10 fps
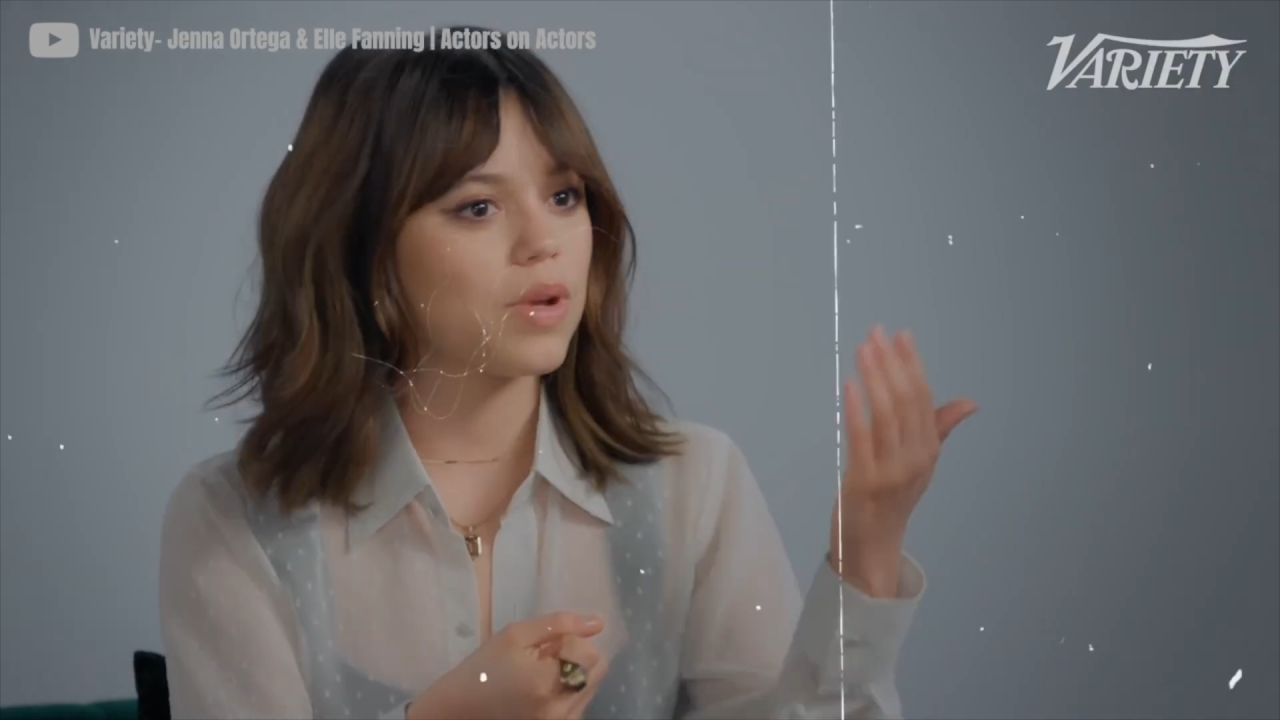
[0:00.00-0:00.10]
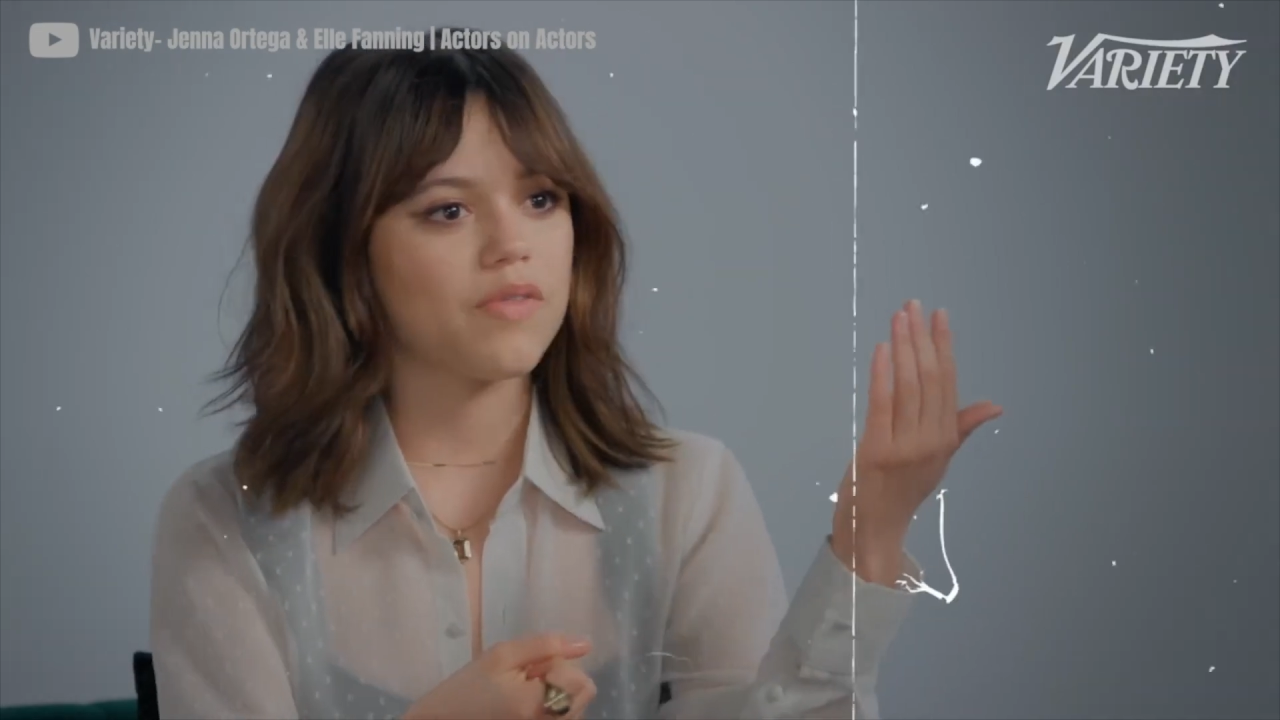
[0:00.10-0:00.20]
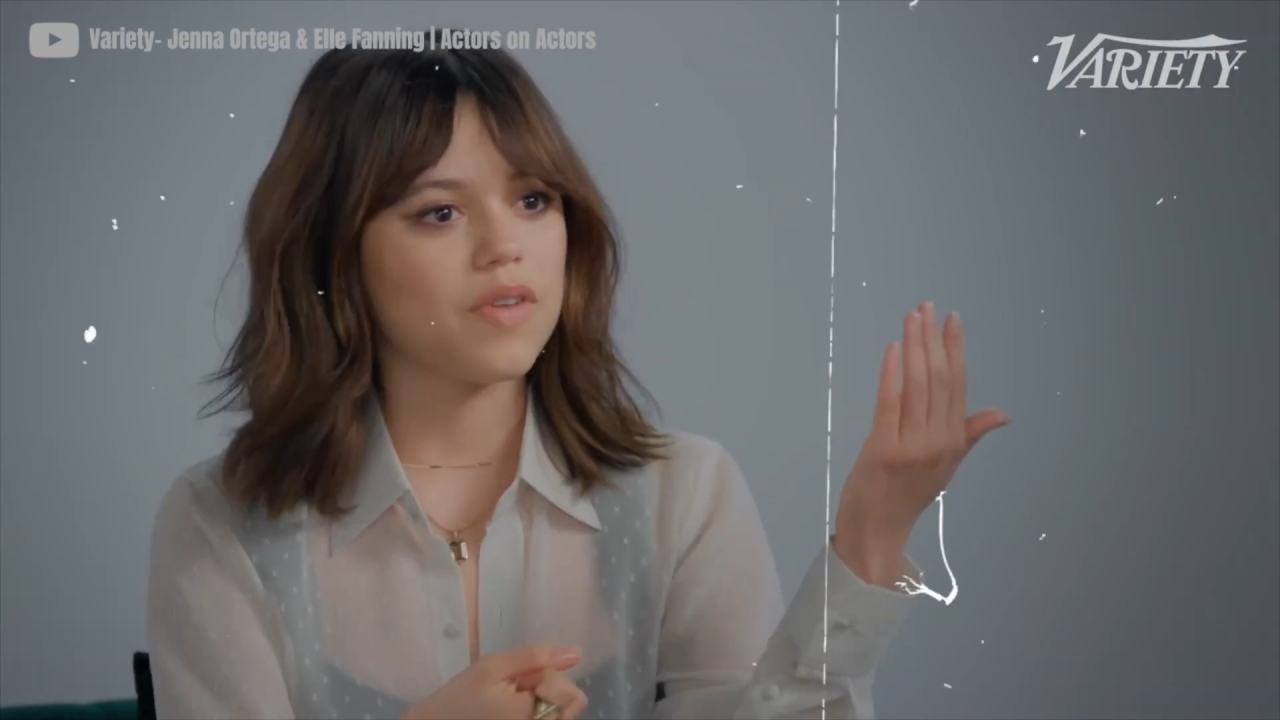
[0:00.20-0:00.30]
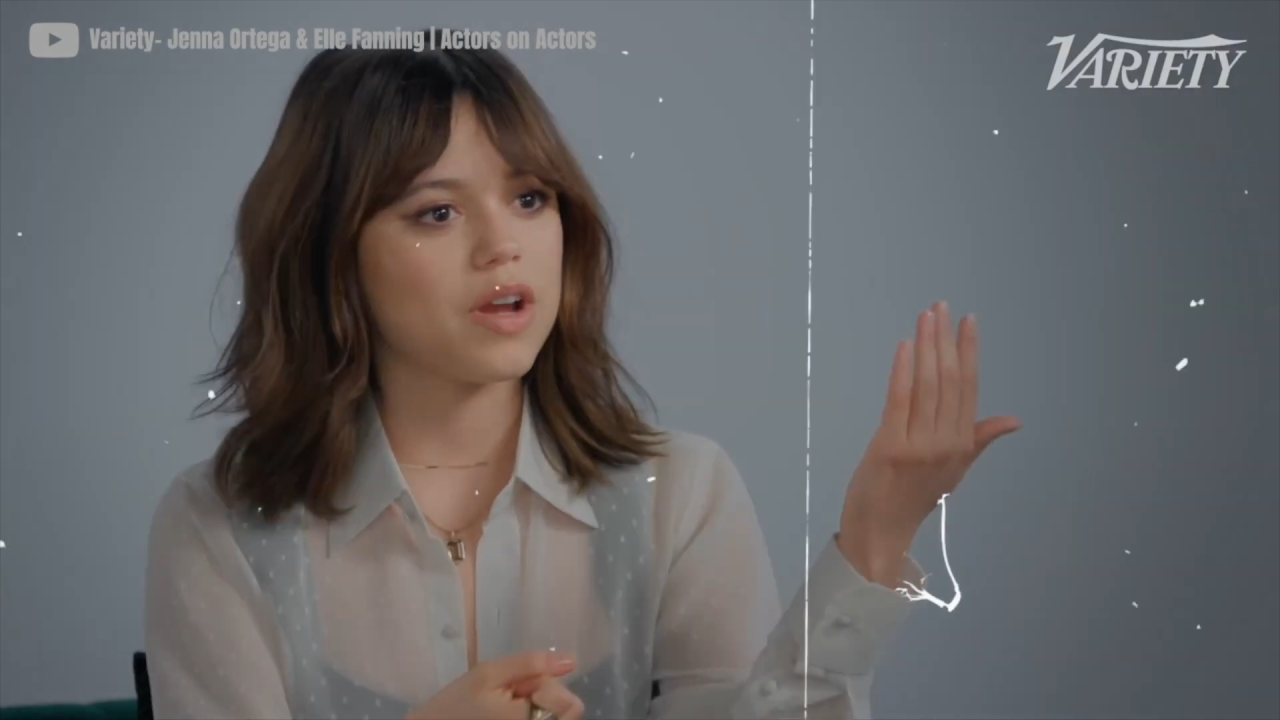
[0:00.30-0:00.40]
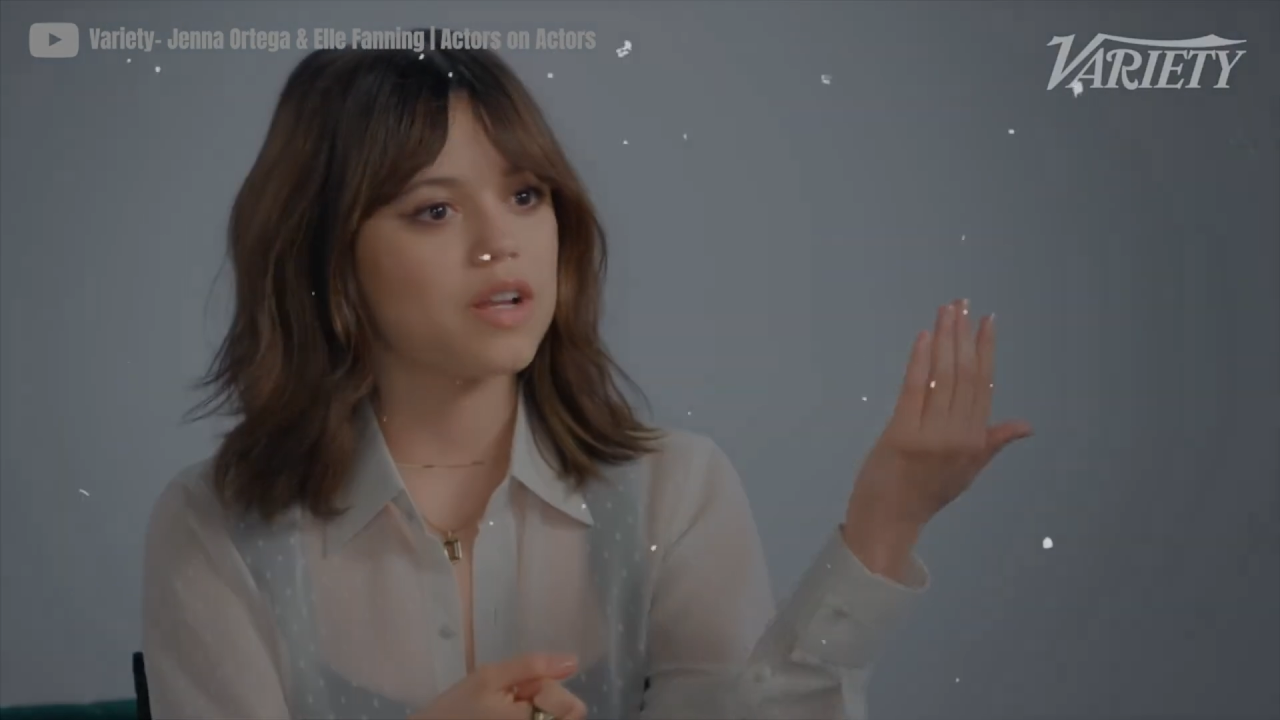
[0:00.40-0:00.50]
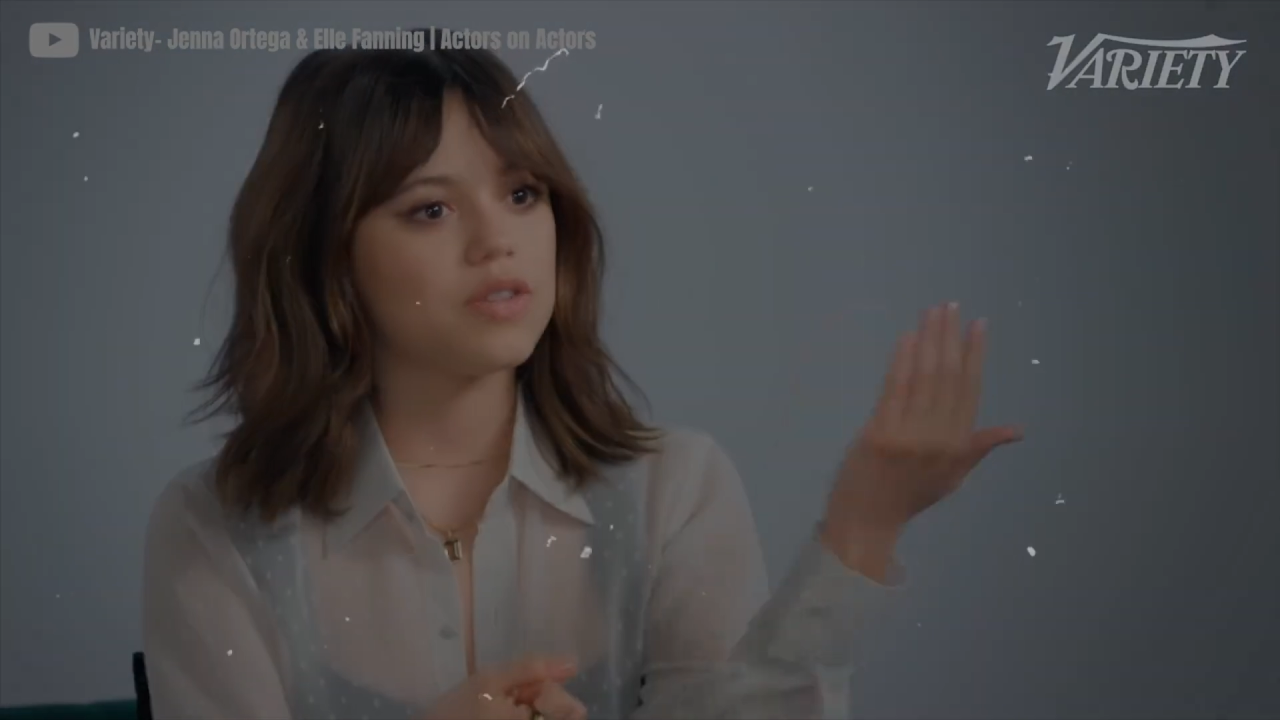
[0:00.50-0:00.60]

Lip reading: written very